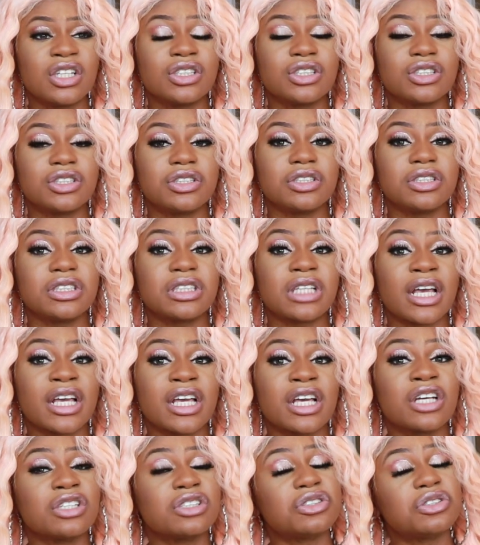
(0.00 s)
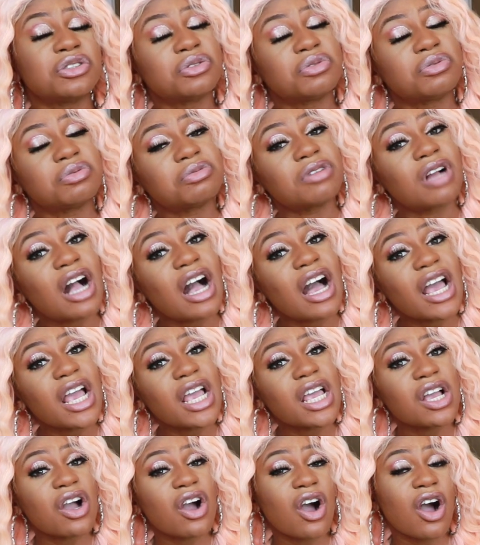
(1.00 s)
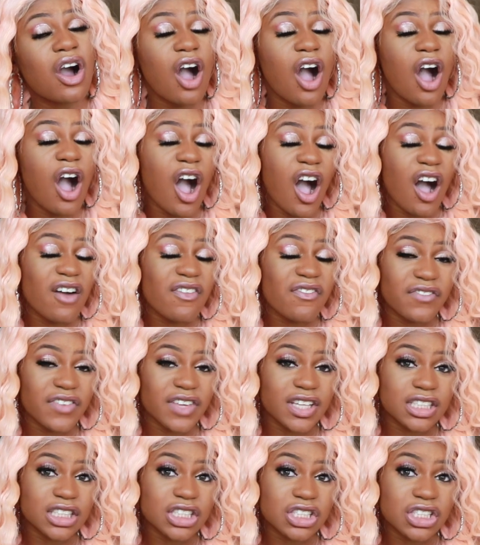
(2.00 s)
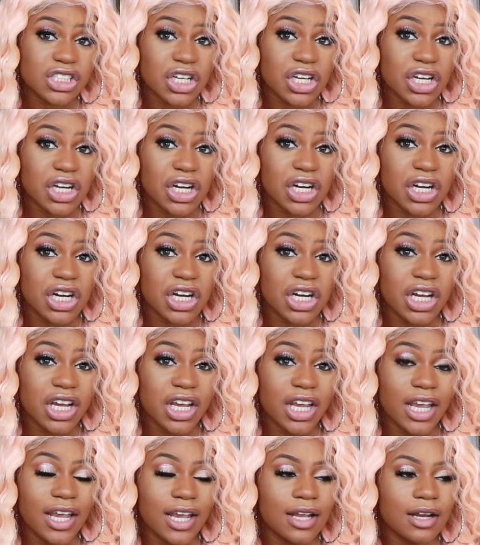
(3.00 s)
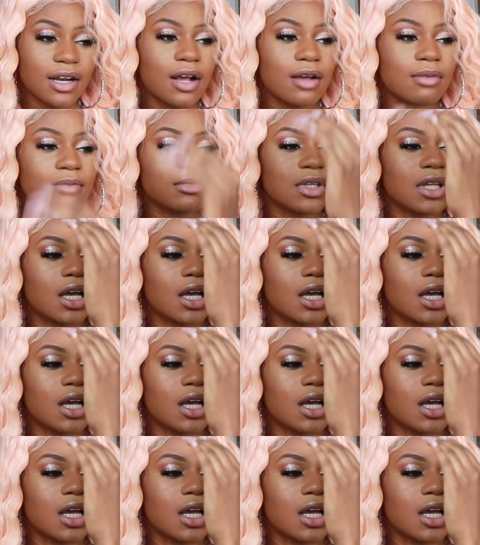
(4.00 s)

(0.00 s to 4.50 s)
She's like, try officer. And I'm